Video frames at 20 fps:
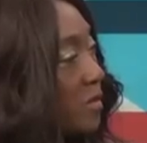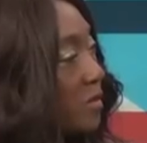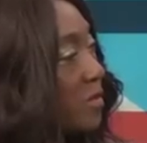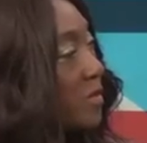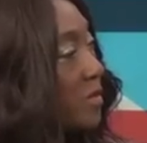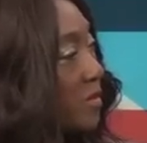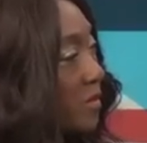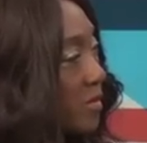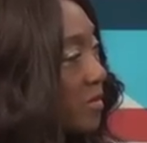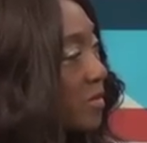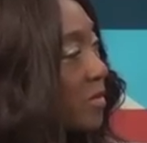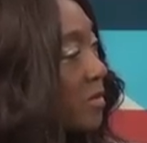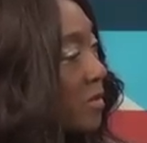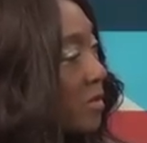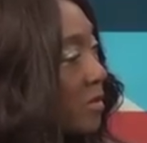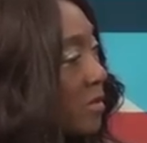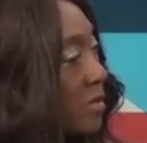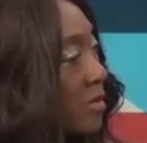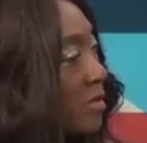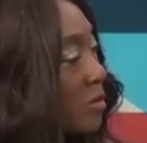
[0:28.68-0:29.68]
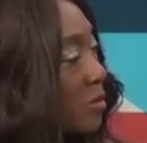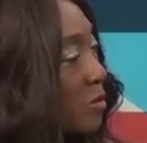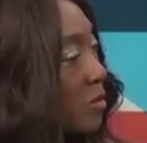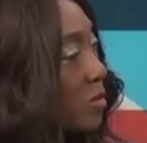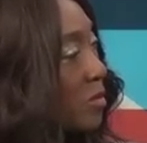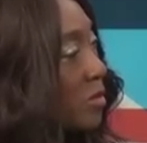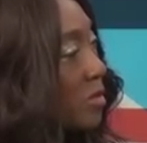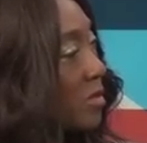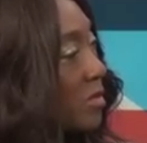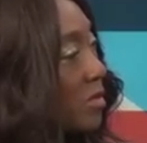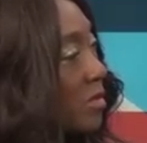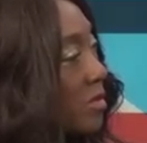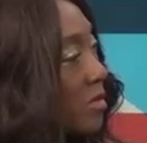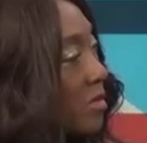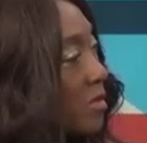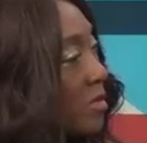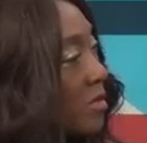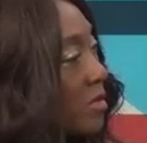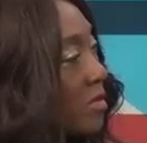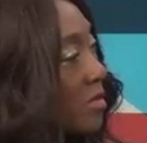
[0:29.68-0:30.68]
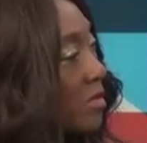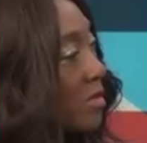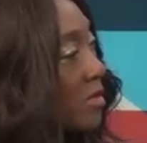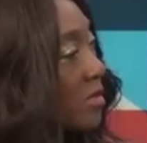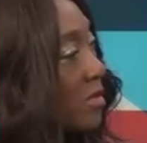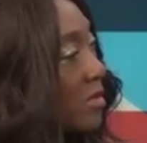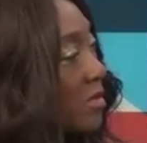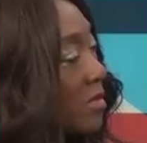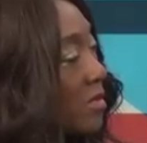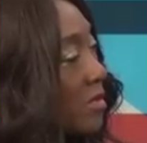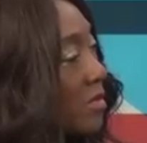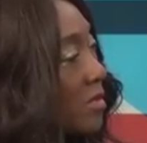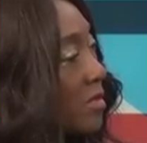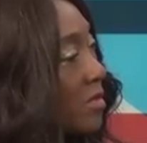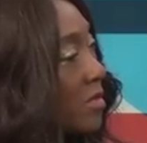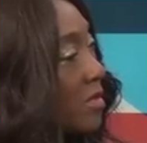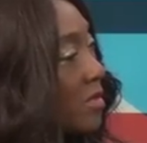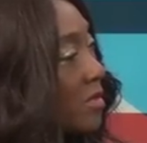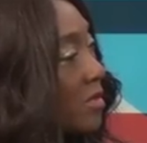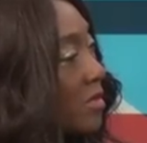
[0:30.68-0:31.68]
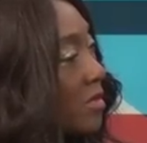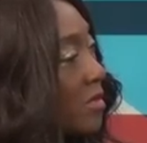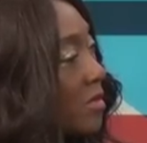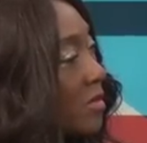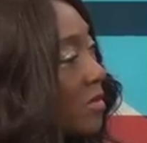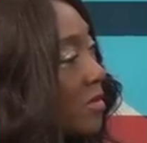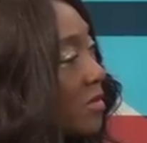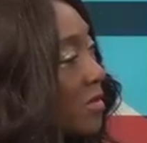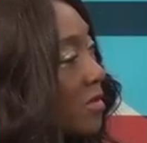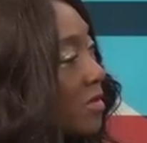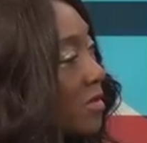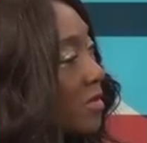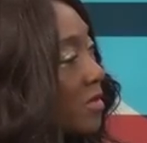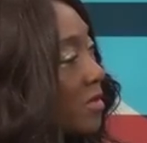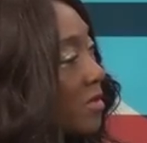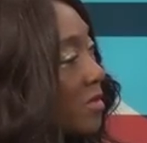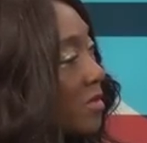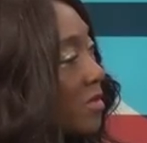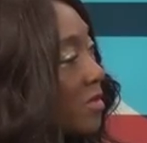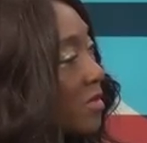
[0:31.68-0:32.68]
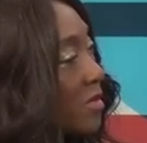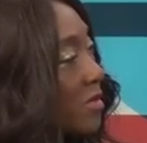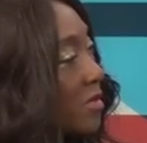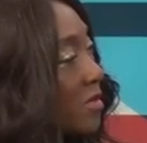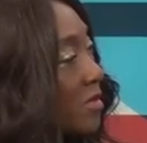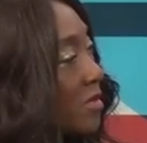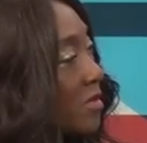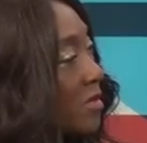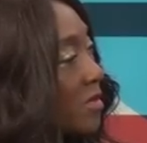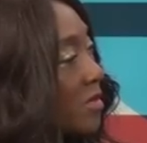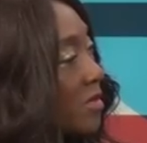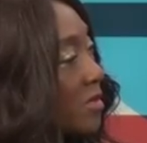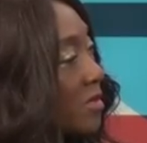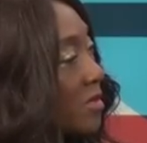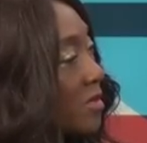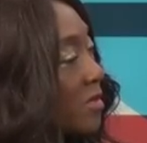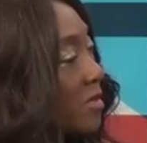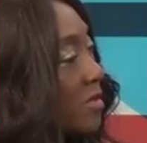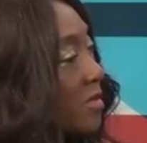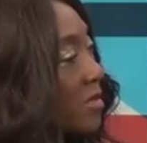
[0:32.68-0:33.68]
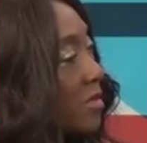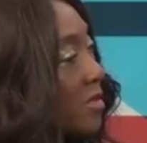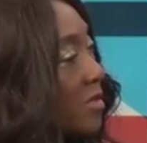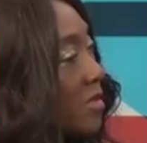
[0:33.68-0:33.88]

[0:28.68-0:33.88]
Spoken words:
(silent)